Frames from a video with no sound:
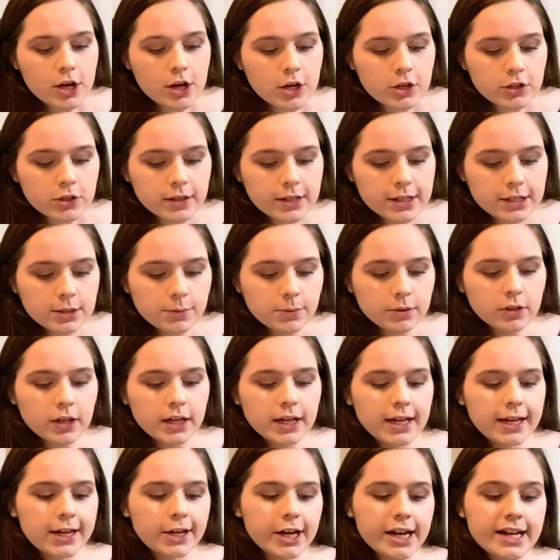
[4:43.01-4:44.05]
So this one right
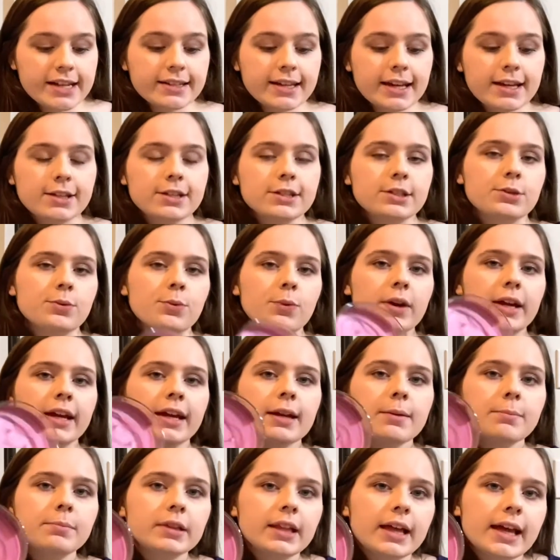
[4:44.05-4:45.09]
here is a
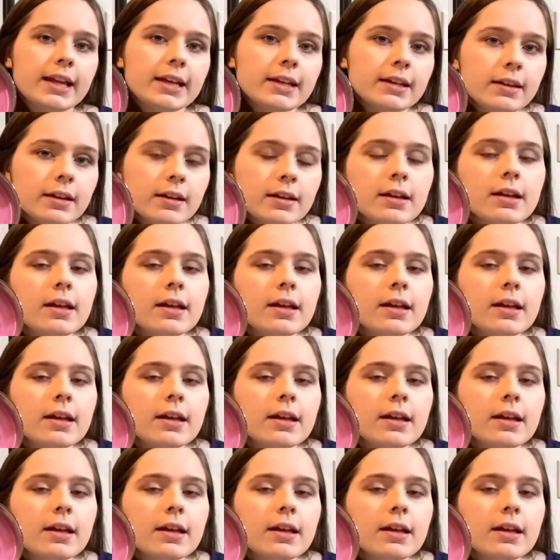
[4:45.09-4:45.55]
soy blend.